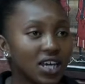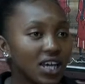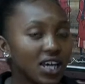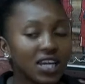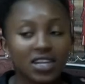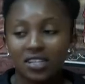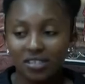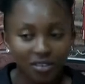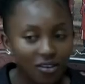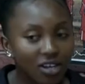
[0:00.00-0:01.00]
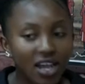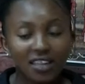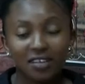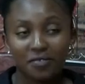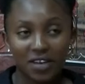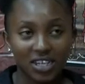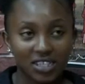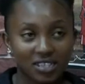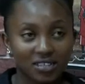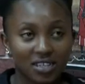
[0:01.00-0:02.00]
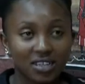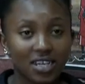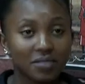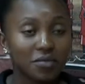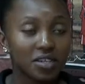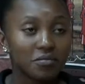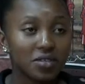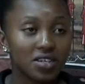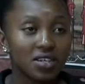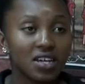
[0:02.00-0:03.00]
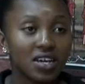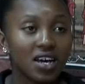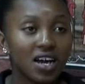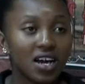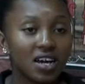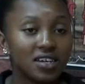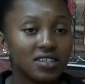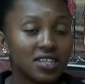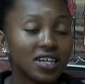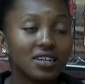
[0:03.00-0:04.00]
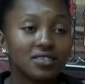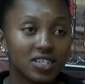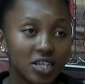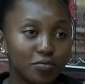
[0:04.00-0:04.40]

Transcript: and all other factors. And that made me take a step